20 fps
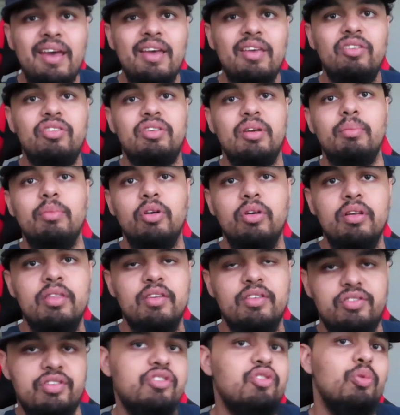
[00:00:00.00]
similar to
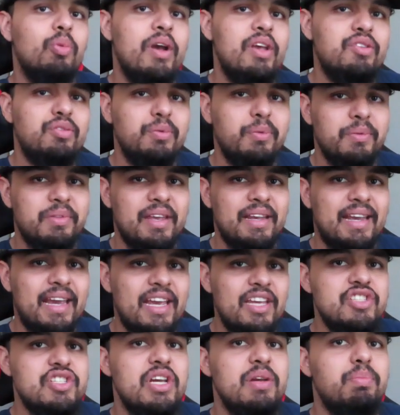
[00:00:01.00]
the situation with
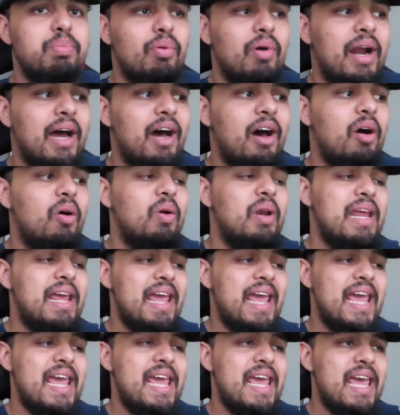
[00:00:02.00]
A.J. Brown
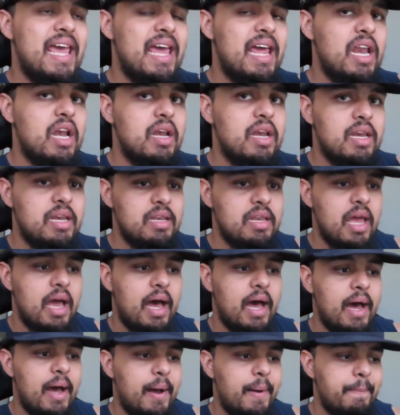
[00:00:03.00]
and
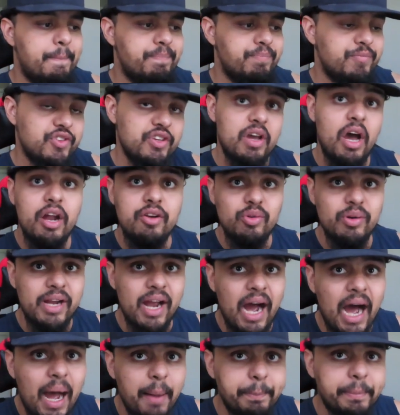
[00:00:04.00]
DeAndre
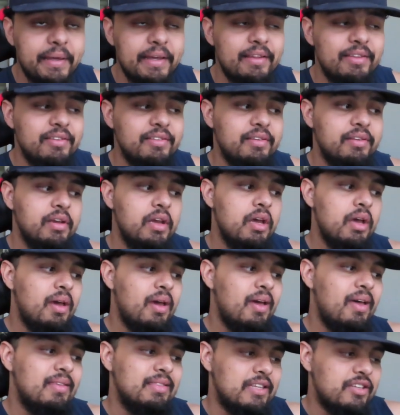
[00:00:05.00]
Hopkins,
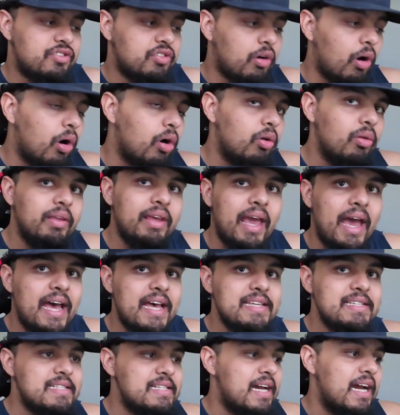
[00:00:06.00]
this card only
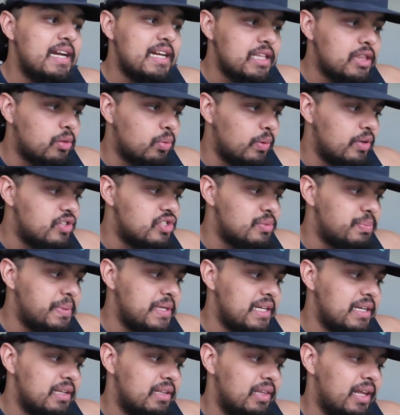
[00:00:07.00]
has 93
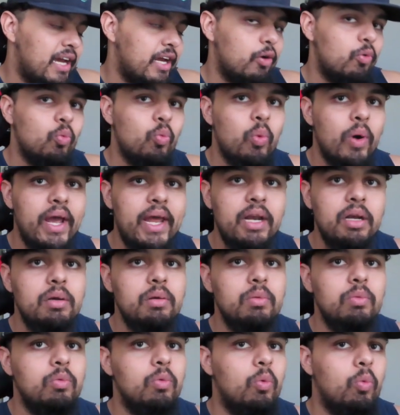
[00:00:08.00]
speed.
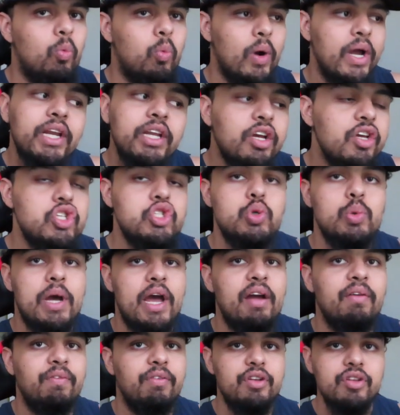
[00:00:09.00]
When could you
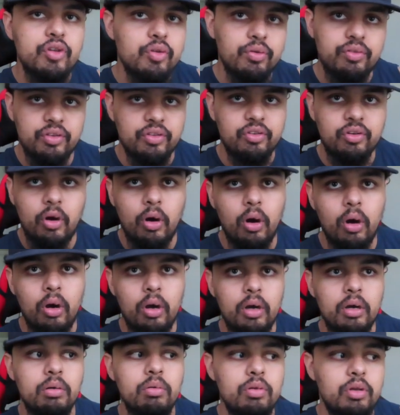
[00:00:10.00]
ever use this
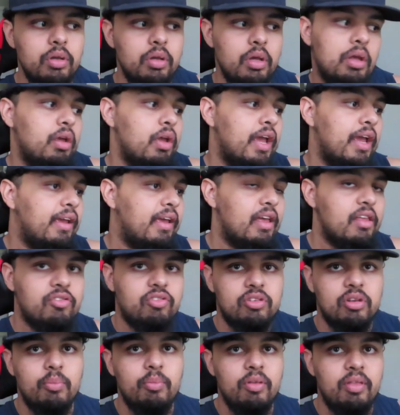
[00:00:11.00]
card
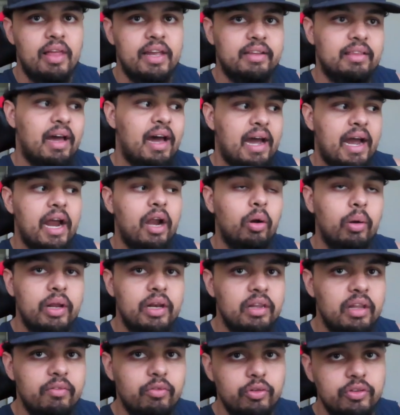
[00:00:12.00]
against some of the higher
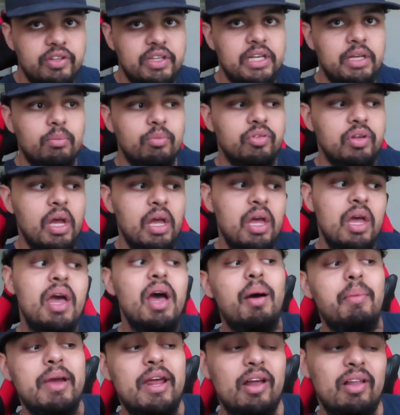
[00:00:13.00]
end level teams?
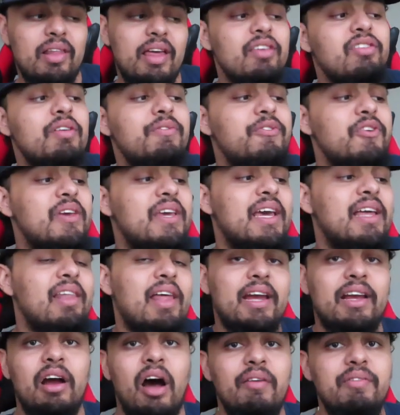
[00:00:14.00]
Unless if you get
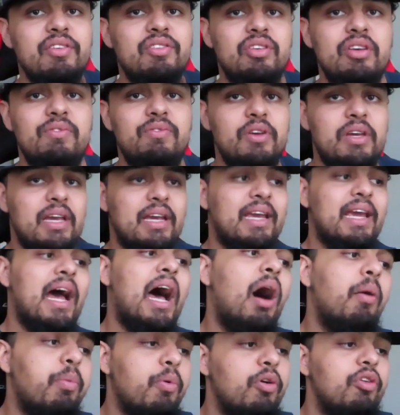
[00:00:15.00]
obviously if you get
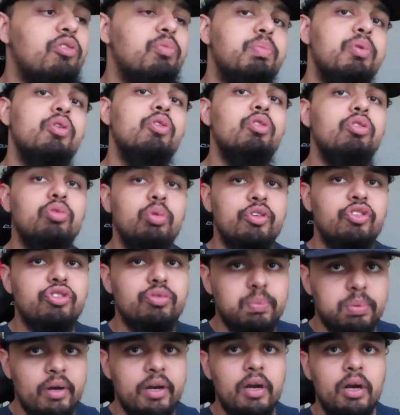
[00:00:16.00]
Cowboys boost with
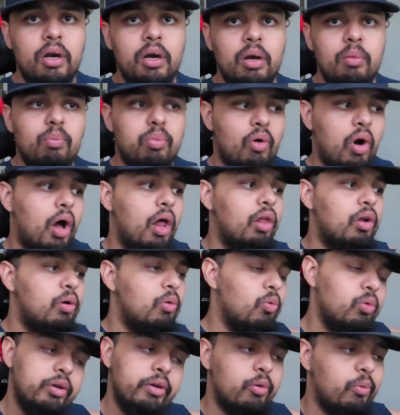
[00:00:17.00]
Sprinter and Brawler,
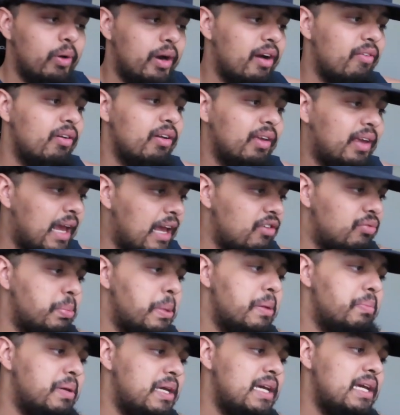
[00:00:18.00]
whatever the case
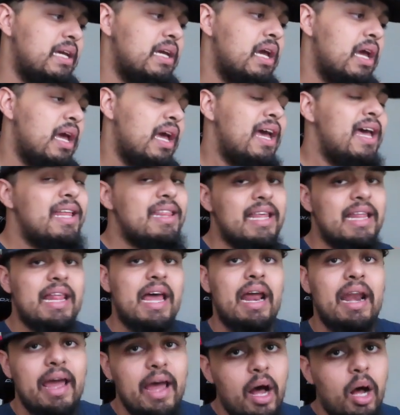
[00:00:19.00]
may be, then
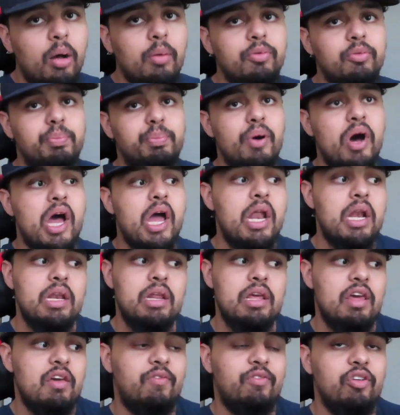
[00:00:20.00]
that helps. But
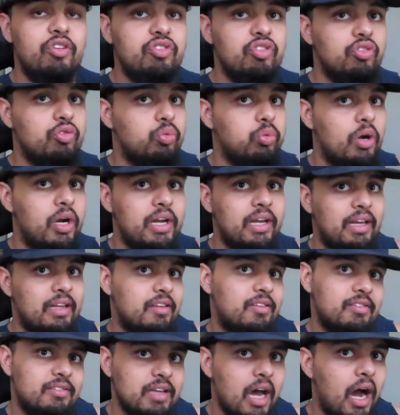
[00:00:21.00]
if you're just running it
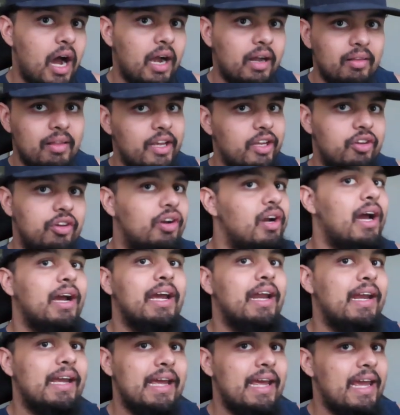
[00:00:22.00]
stock, you're not
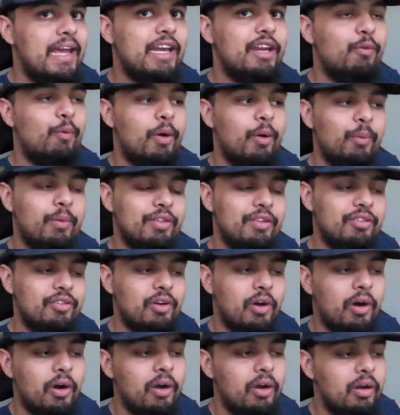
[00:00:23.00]
going to get anywhere with this
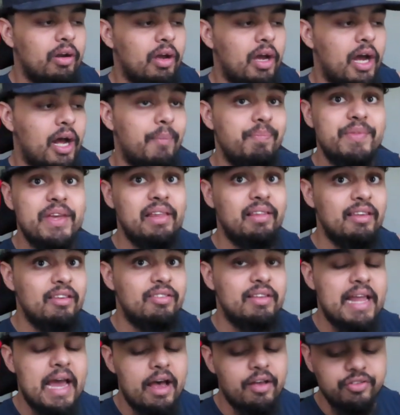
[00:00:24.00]
card, at least now.